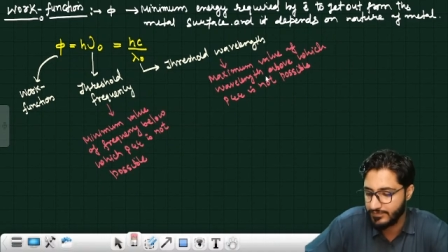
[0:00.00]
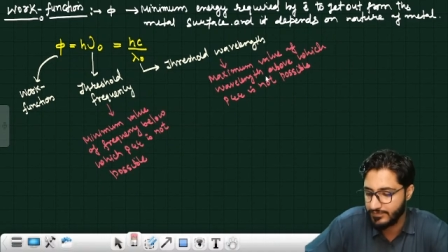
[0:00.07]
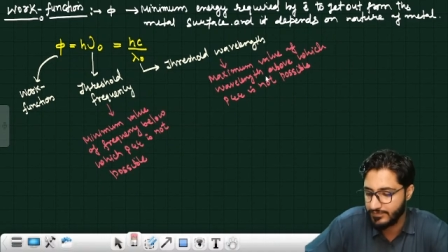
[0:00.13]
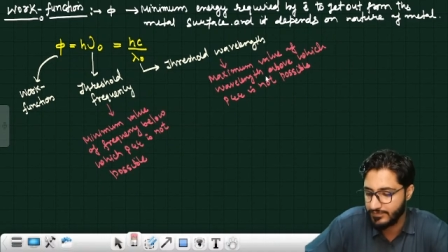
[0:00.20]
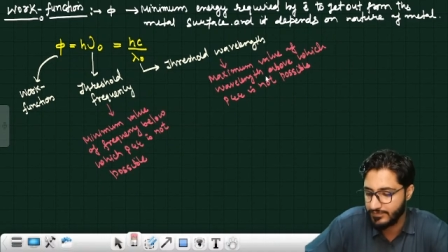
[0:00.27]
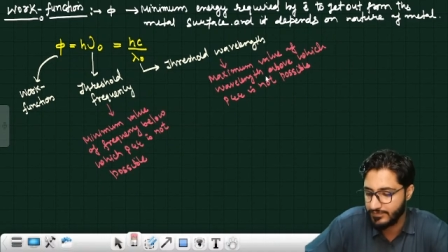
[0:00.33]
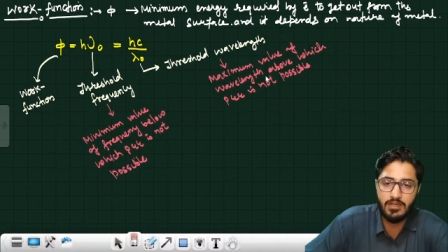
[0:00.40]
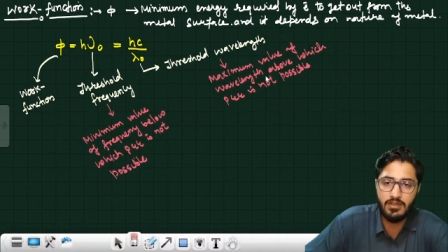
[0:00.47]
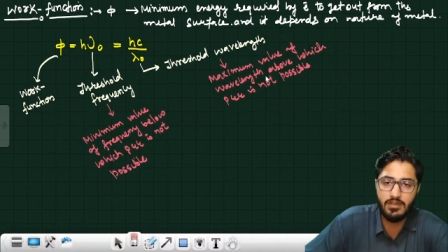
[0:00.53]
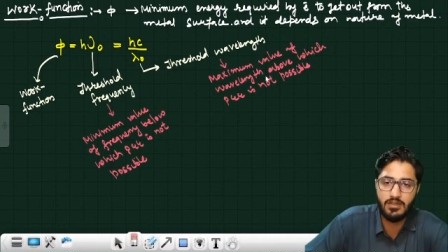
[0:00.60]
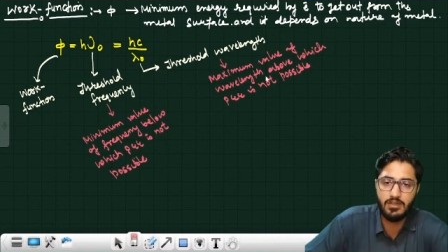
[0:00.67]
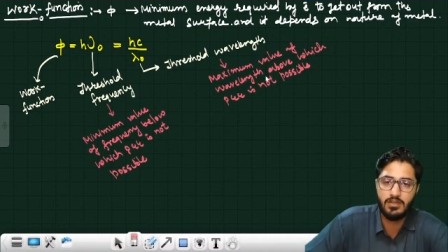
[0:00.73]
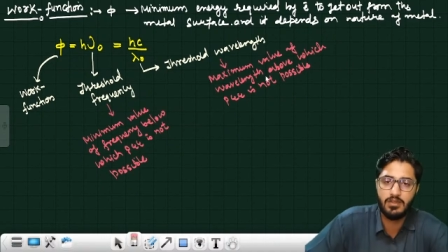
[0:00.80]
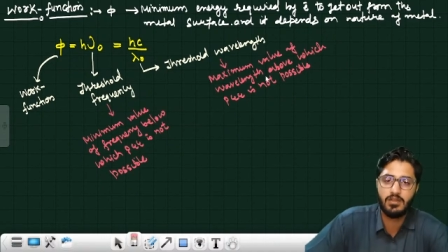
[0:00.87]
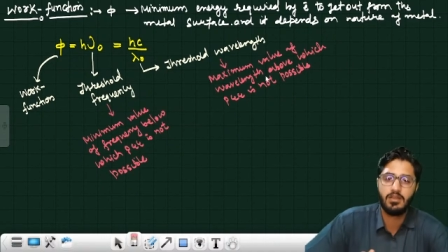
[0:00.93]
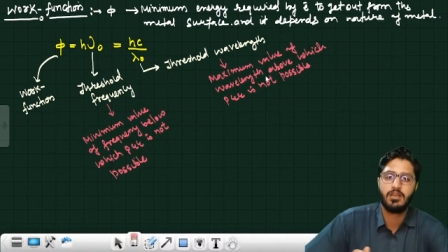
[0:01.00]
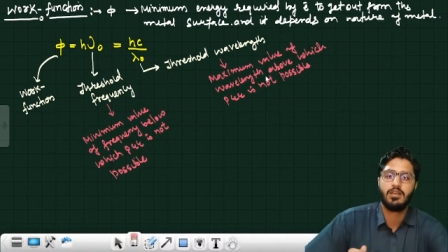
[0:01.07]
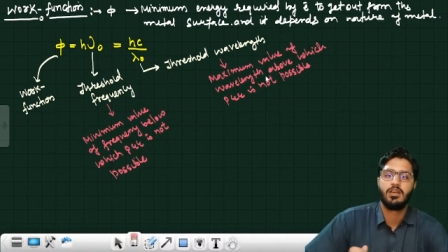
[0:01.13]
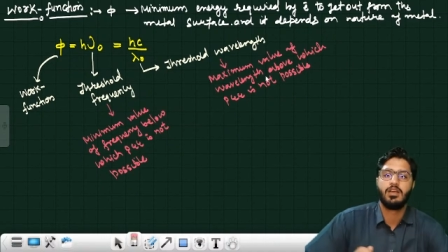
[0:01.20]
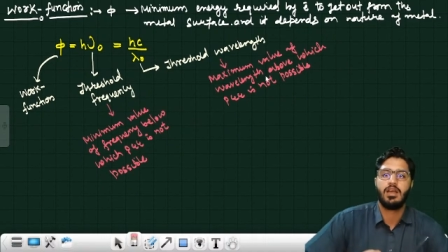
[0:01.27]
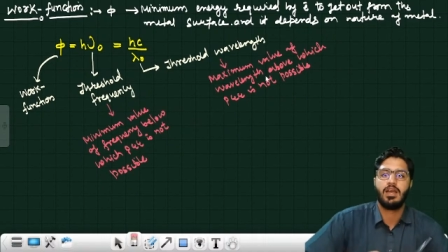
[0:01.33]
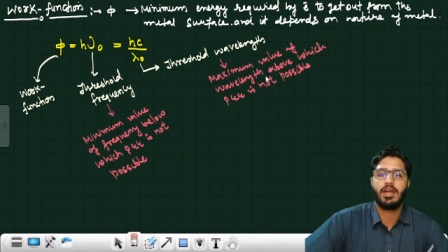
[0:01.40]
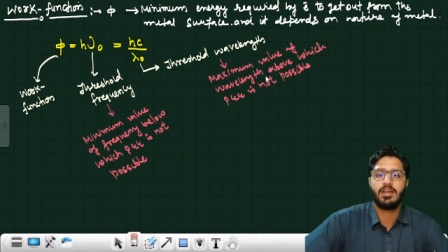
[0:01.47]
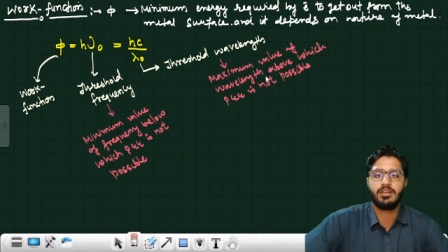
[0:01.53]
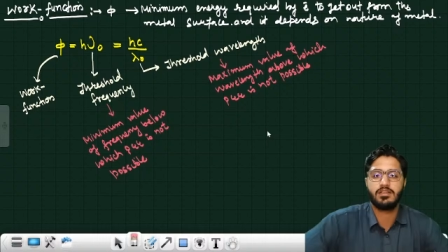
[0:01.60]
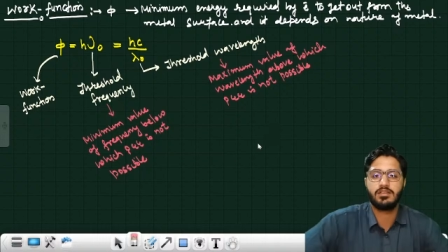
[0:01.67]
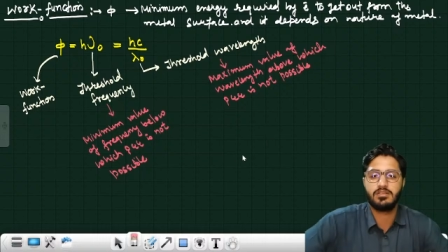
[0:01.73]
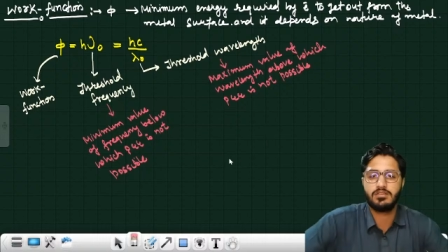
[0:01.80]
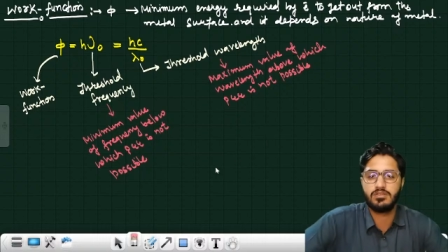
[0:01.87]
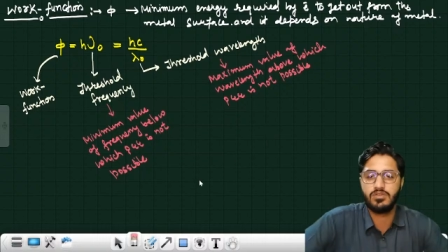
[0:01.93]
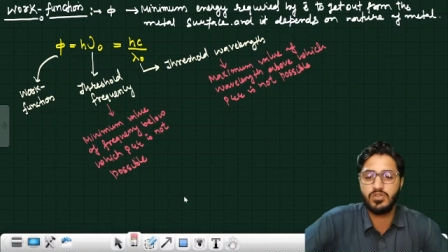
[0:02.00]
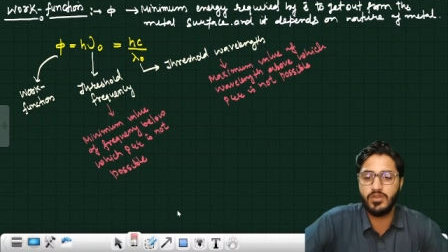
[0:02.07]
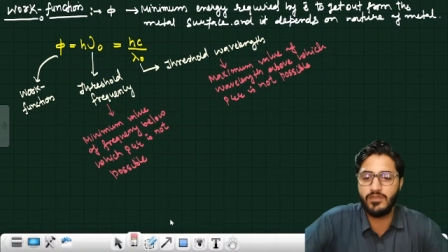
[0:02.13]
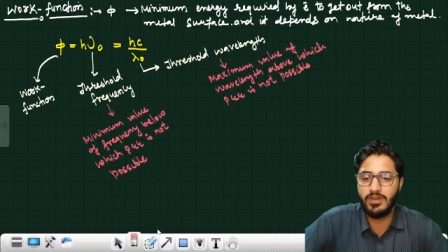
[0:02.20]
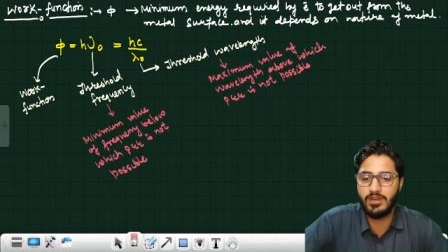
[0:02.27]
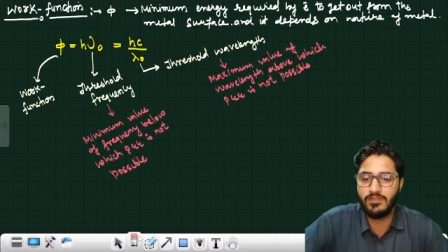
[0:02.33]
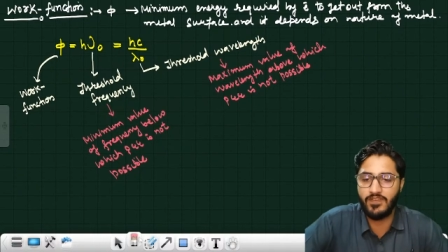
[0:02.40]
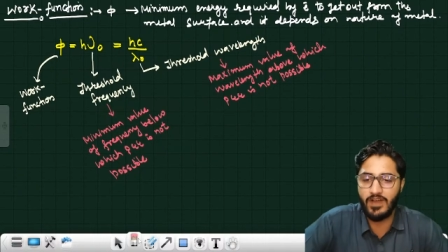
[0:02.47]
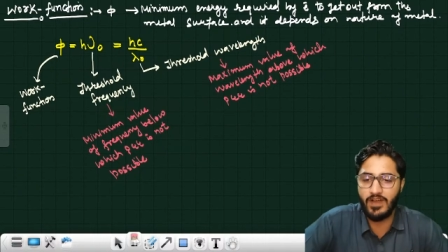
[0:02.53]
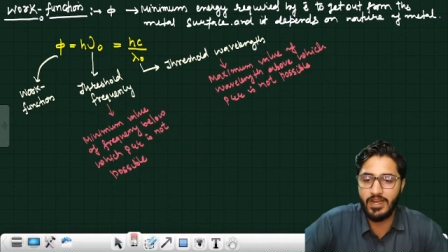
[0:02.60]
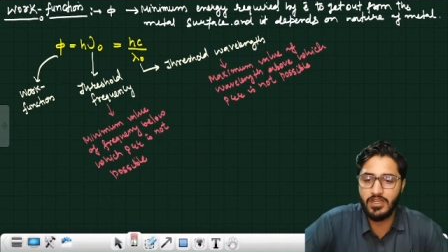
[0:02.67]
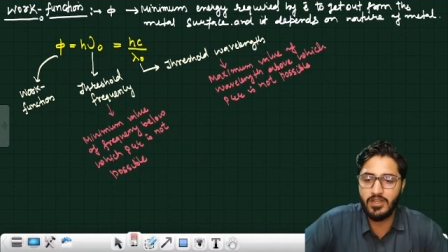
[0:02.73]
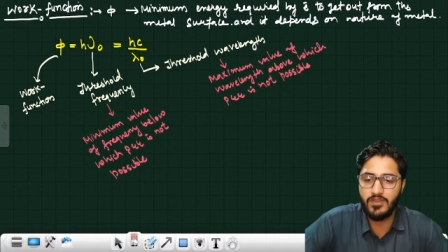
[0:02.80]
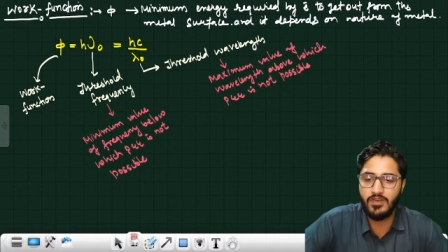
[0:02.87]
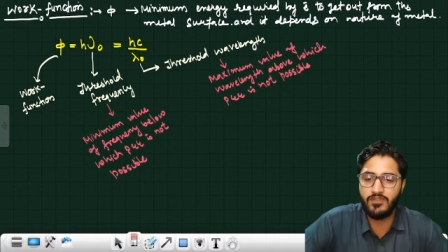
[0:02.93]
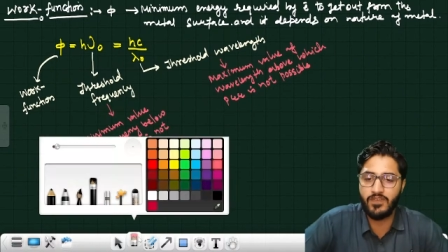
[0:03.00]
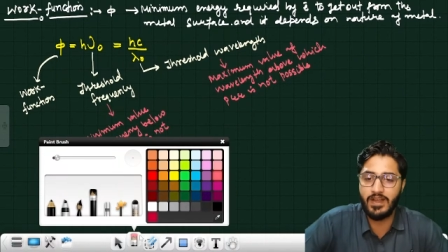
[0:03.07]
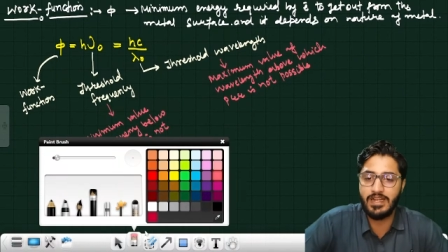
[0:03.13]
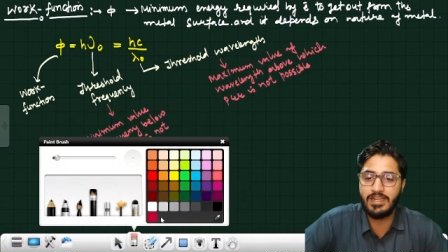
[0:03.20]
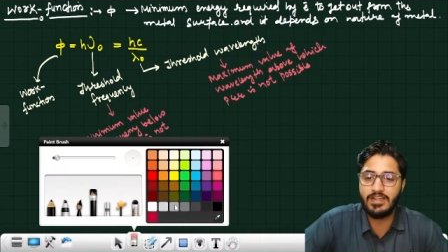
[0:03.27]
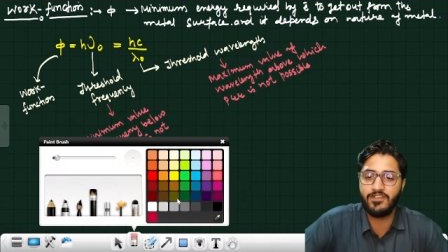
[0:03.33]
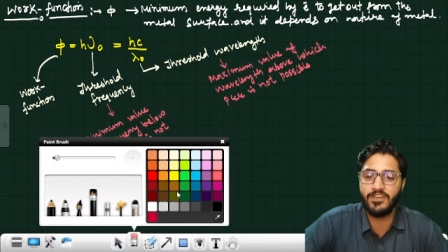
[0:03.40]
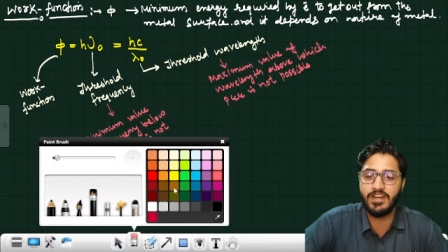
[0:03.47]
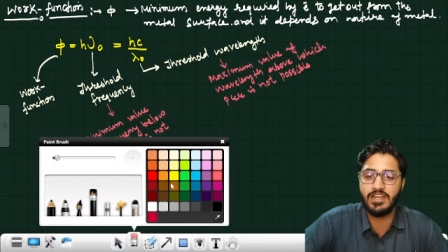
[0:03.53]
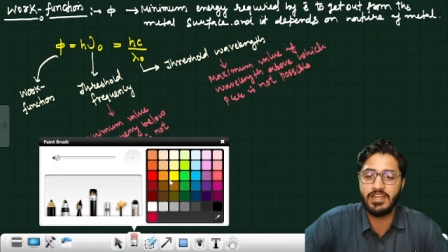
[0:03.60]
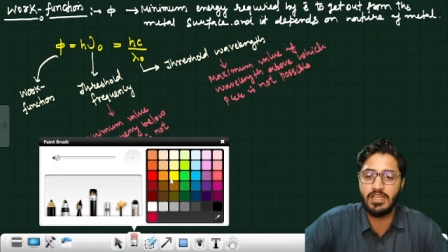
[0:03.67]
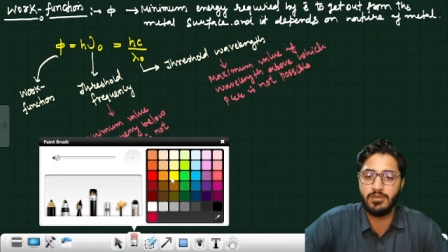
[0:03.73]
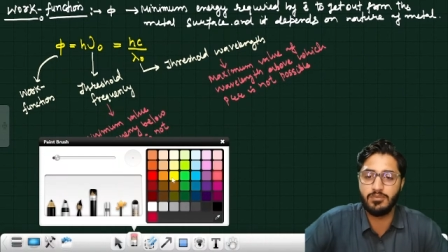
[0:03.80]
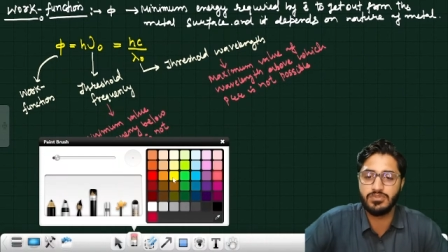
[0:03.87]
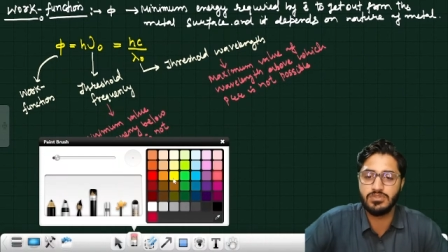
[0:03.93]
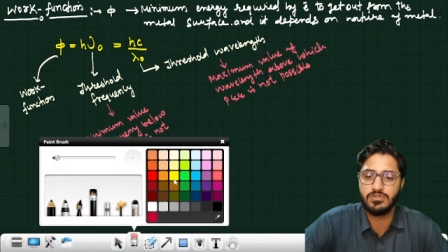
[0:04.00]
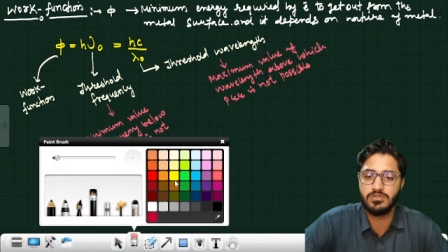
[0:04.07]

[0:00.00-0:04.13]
Clear? And you will find different names.